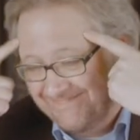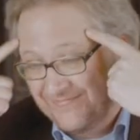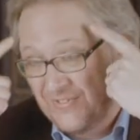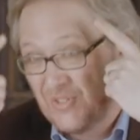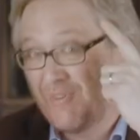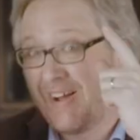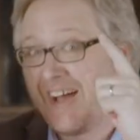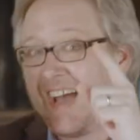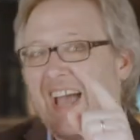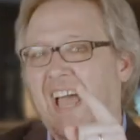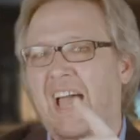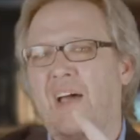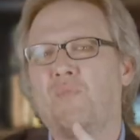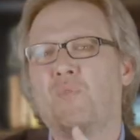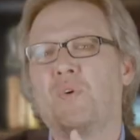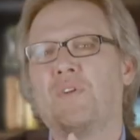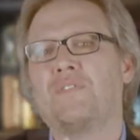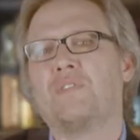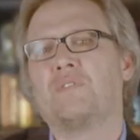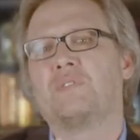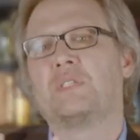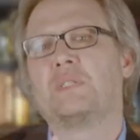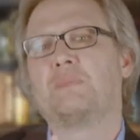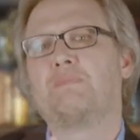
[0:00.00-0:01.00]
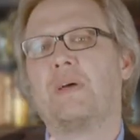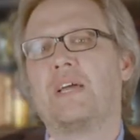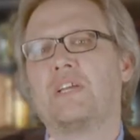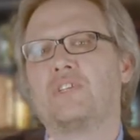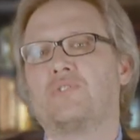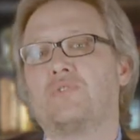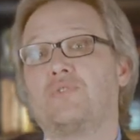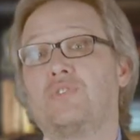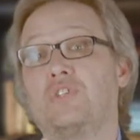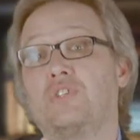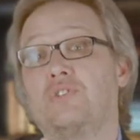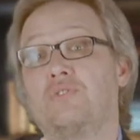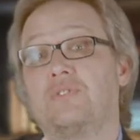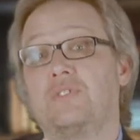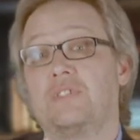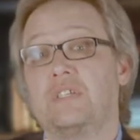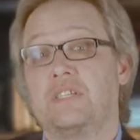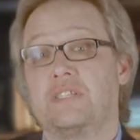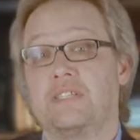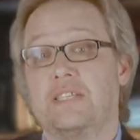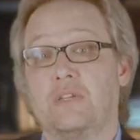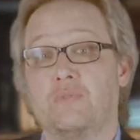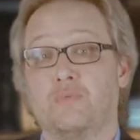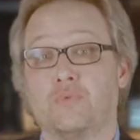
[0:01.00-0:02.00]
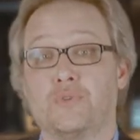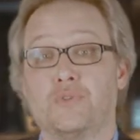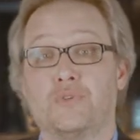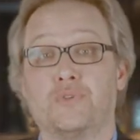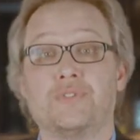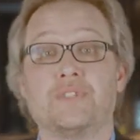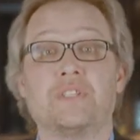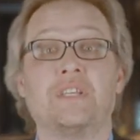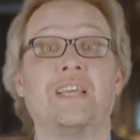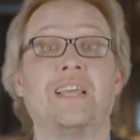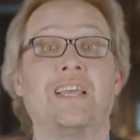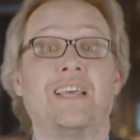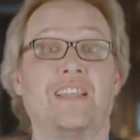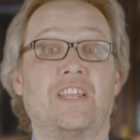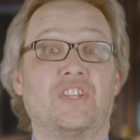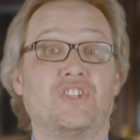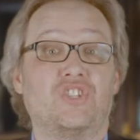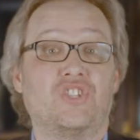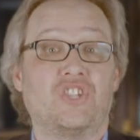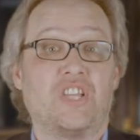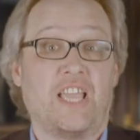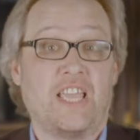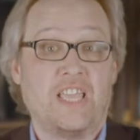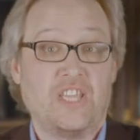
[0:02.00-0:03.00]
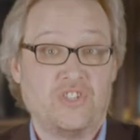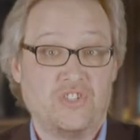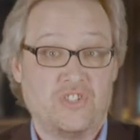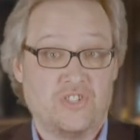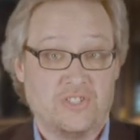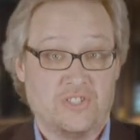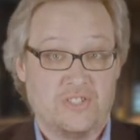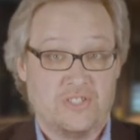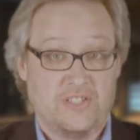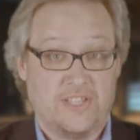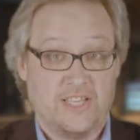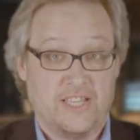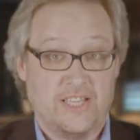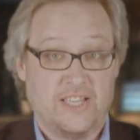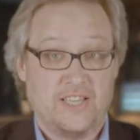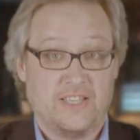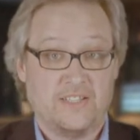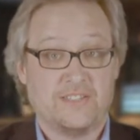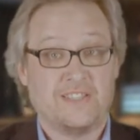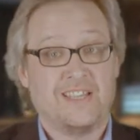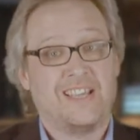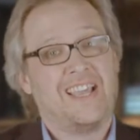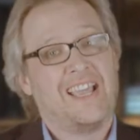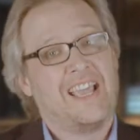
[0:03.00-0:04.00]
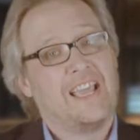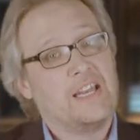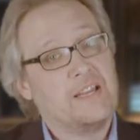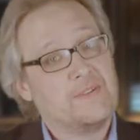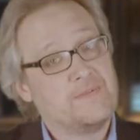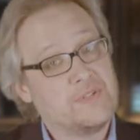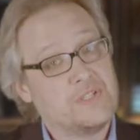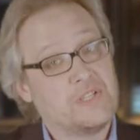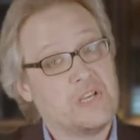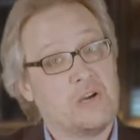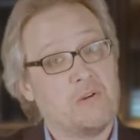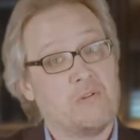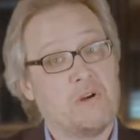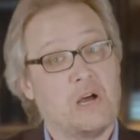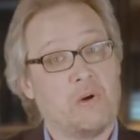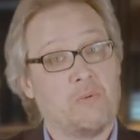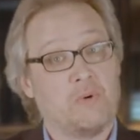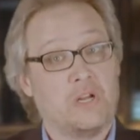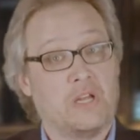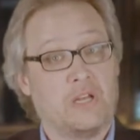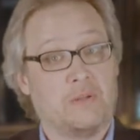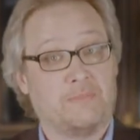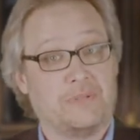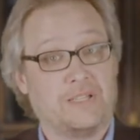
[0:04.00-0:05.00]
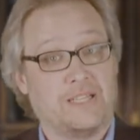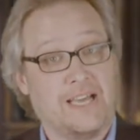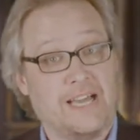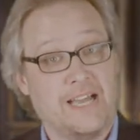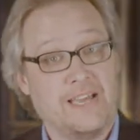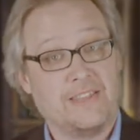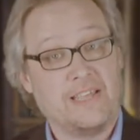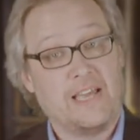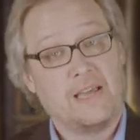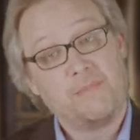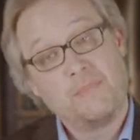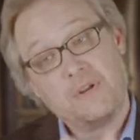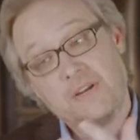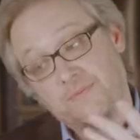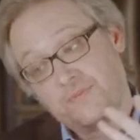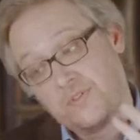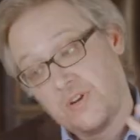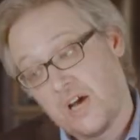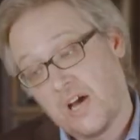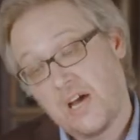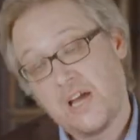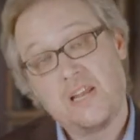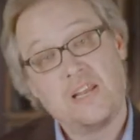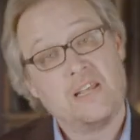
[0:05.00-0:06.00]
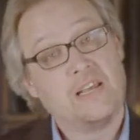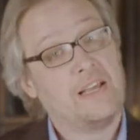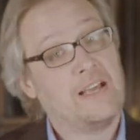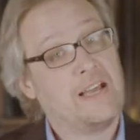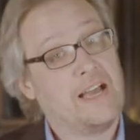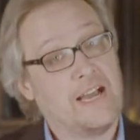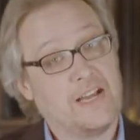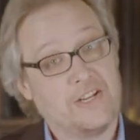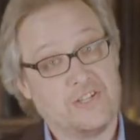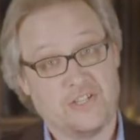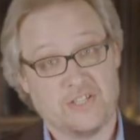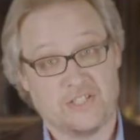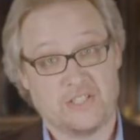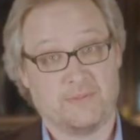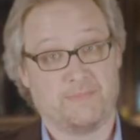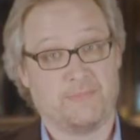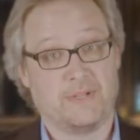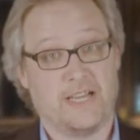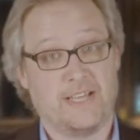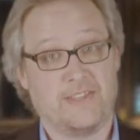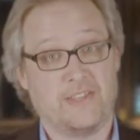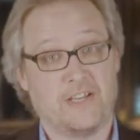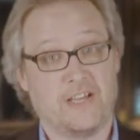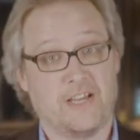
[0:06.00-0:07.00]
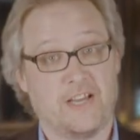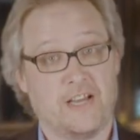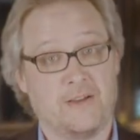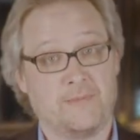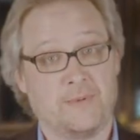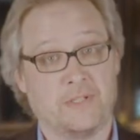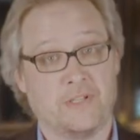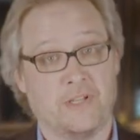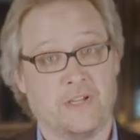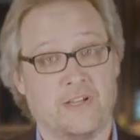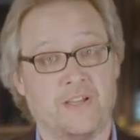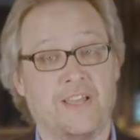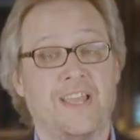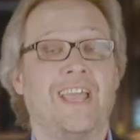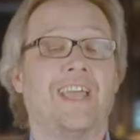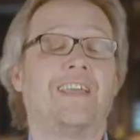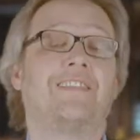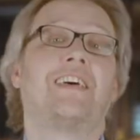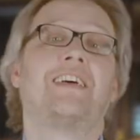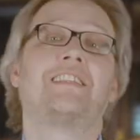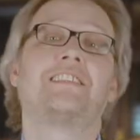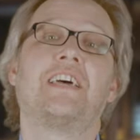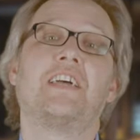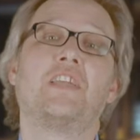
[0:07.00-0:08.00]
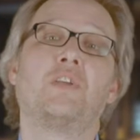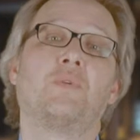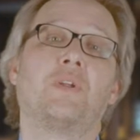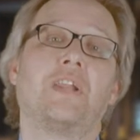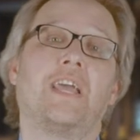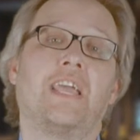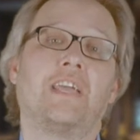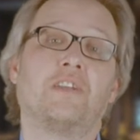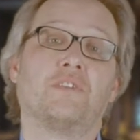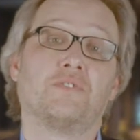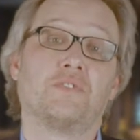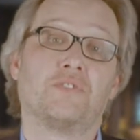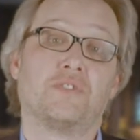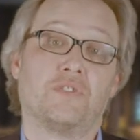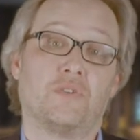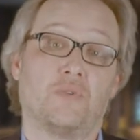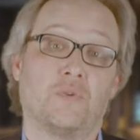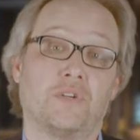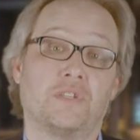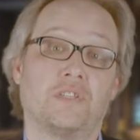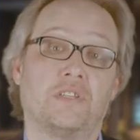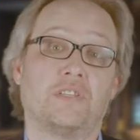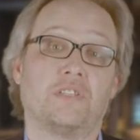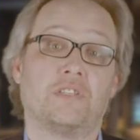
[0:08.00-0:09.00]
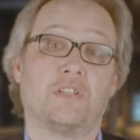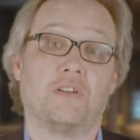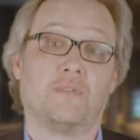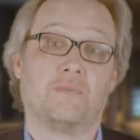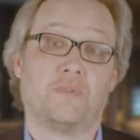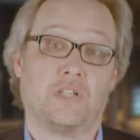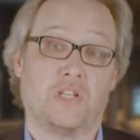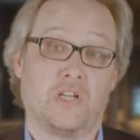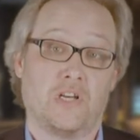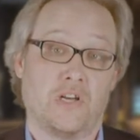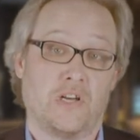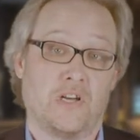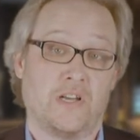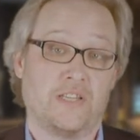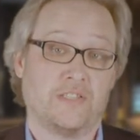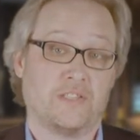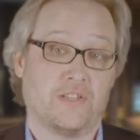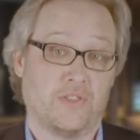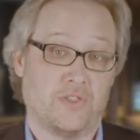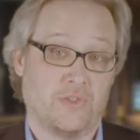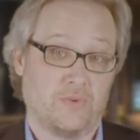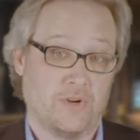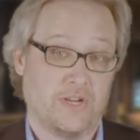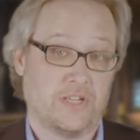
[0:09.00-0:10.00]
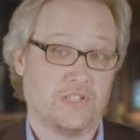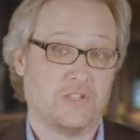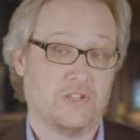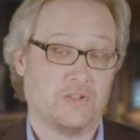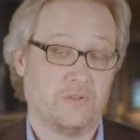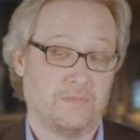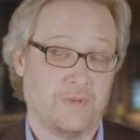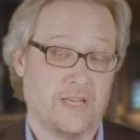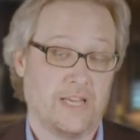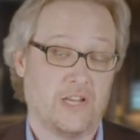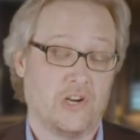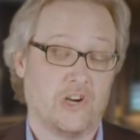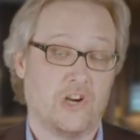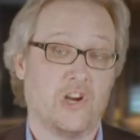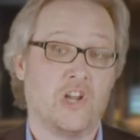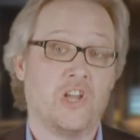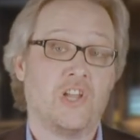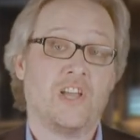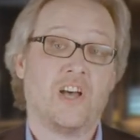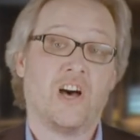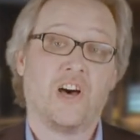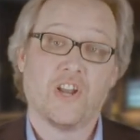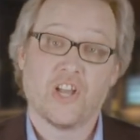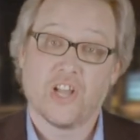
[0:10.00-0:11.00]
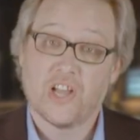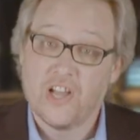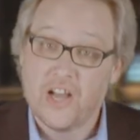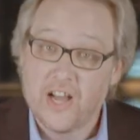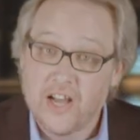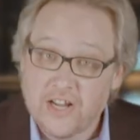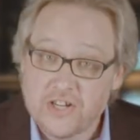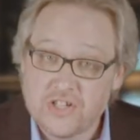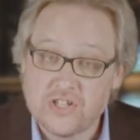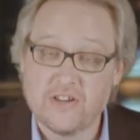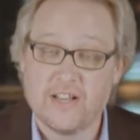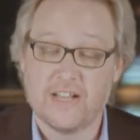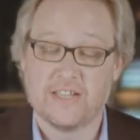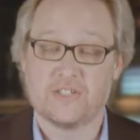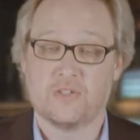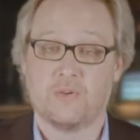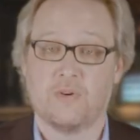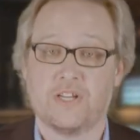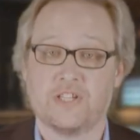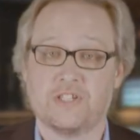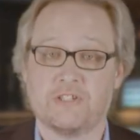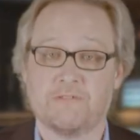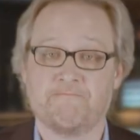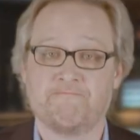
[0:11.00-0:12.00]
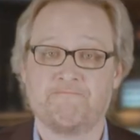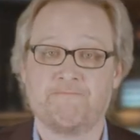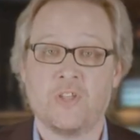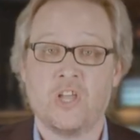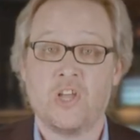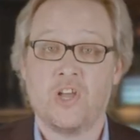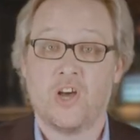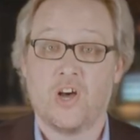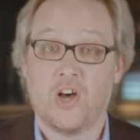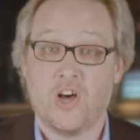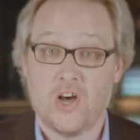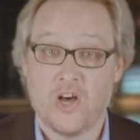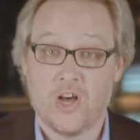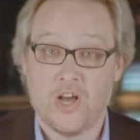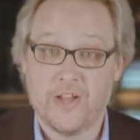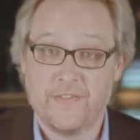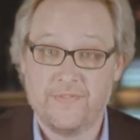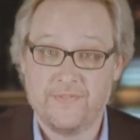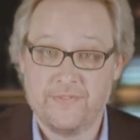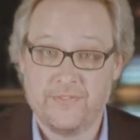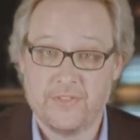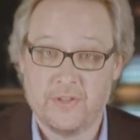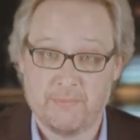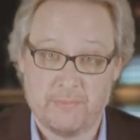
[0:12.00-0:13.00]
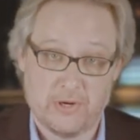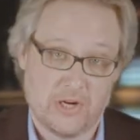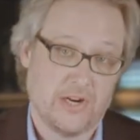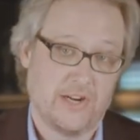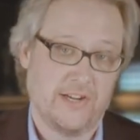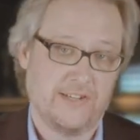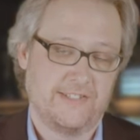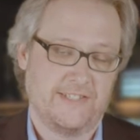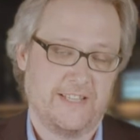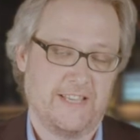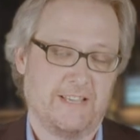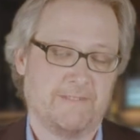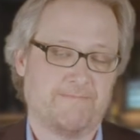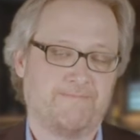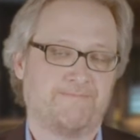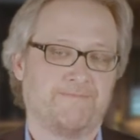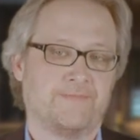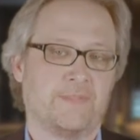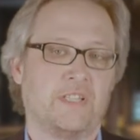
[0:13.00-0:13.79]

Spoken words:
do I have one of those special UCC rules that changes things? And if so, I want to apply that. But if not, I just apply the common law. And that's how you want to handle sources of law as a threshold matter on a contracts question on the bar exam.